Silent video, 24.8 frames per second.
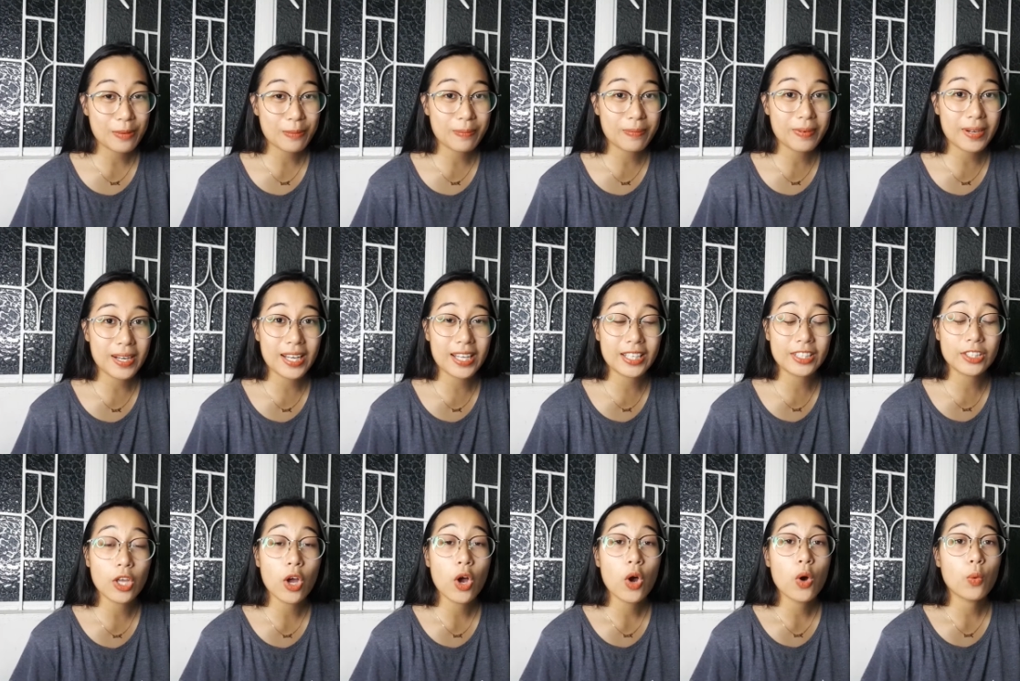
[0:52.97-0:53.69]

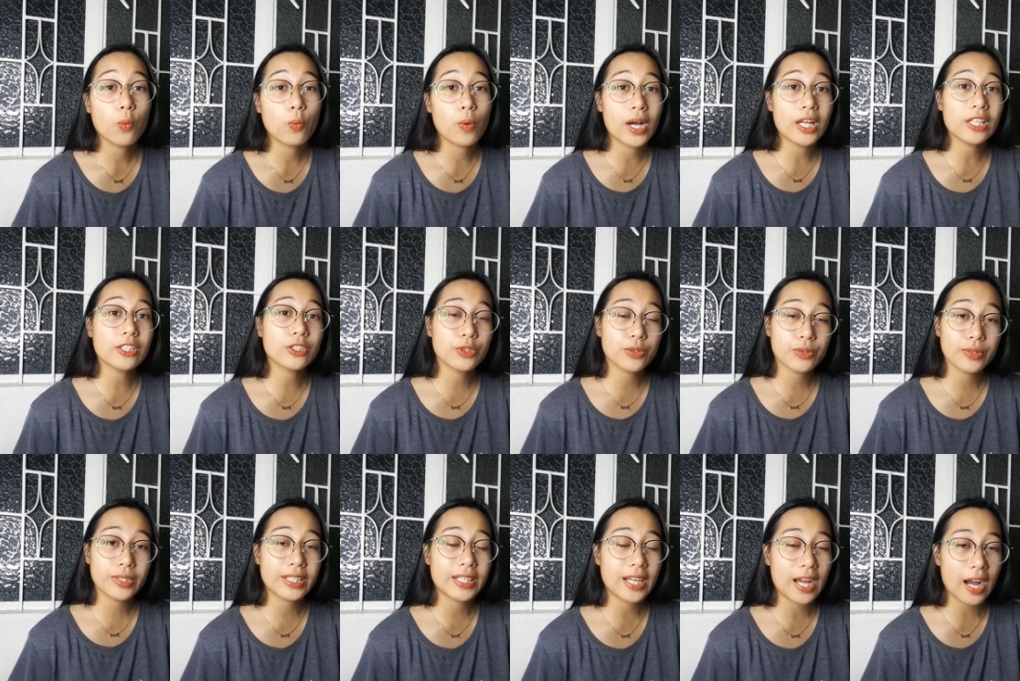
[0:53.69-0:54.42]
But while
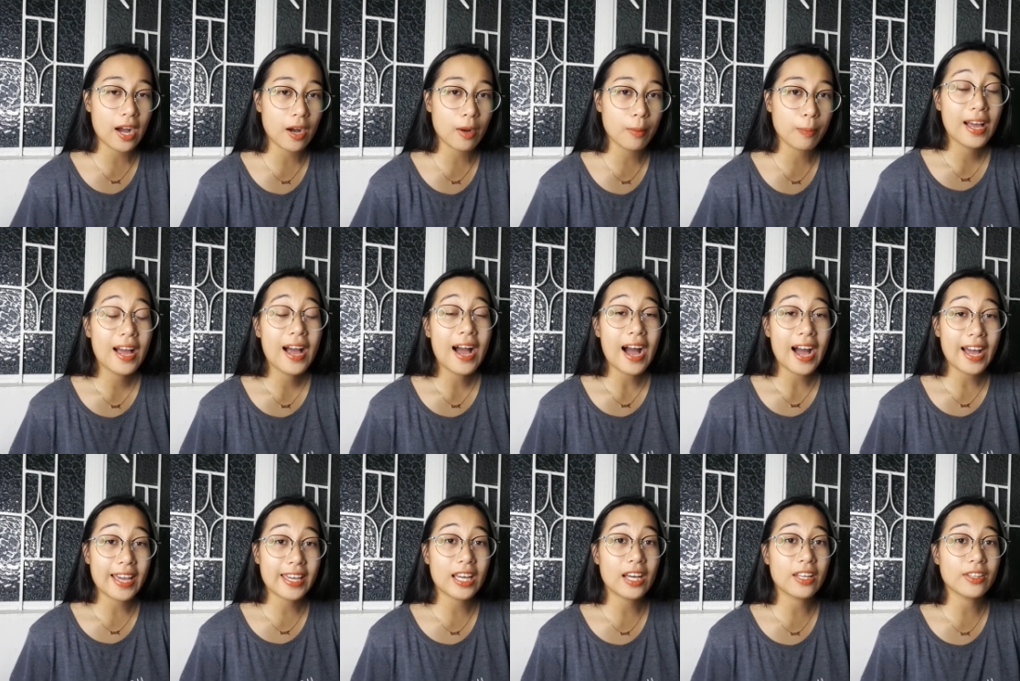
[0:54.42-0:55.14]
growing up,
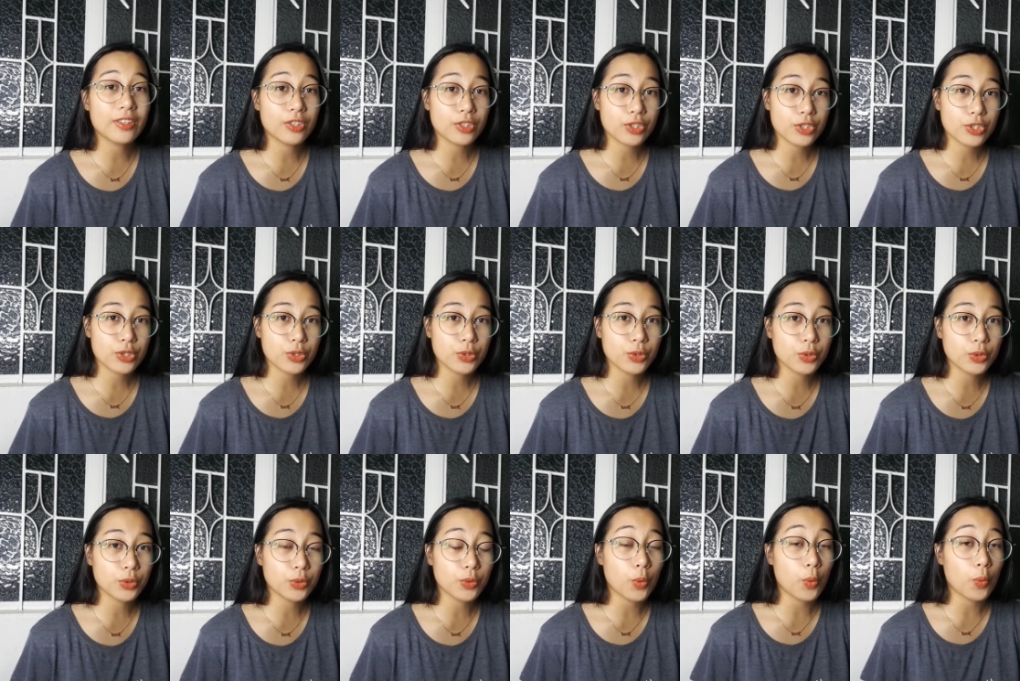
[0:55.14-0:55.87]
I
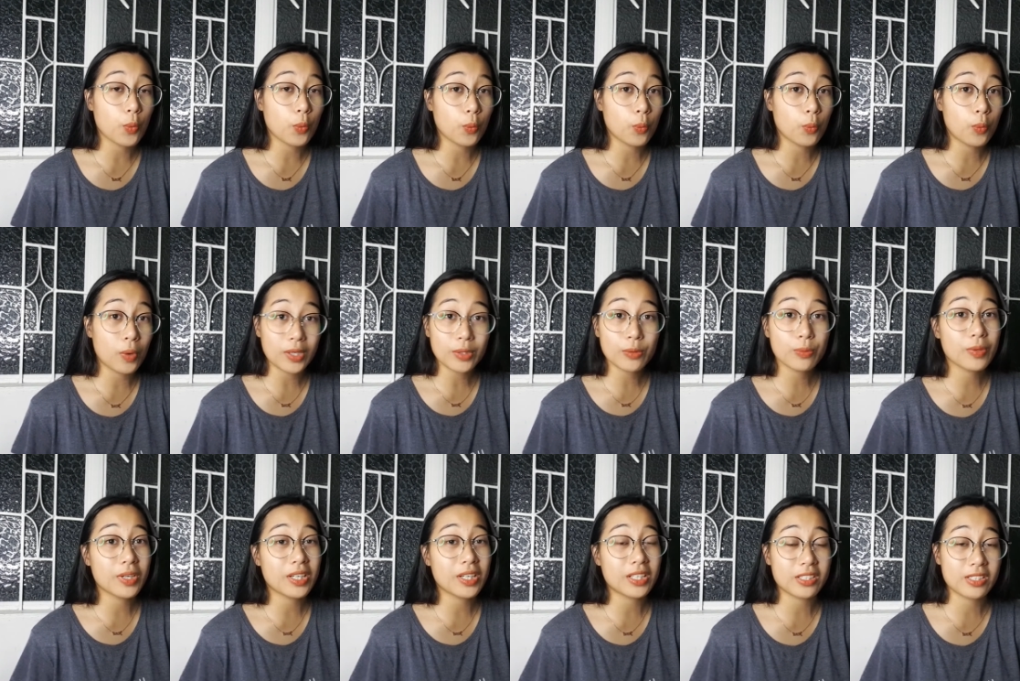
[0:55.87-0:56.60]
understood
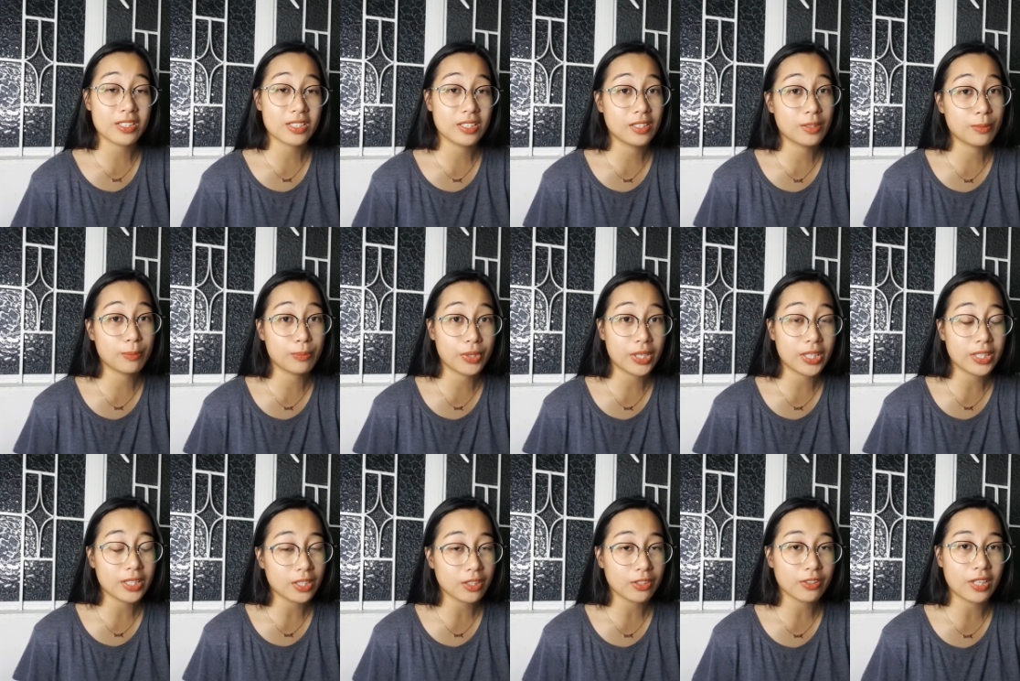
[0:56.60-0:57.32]
what we are
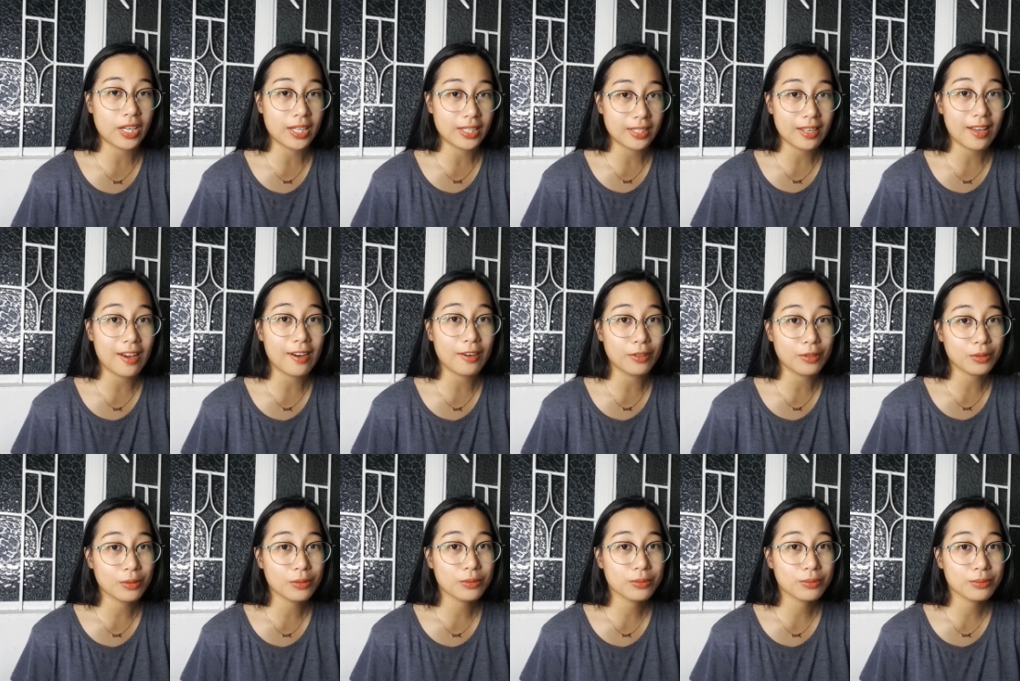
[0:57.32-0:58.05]
celebrating right now.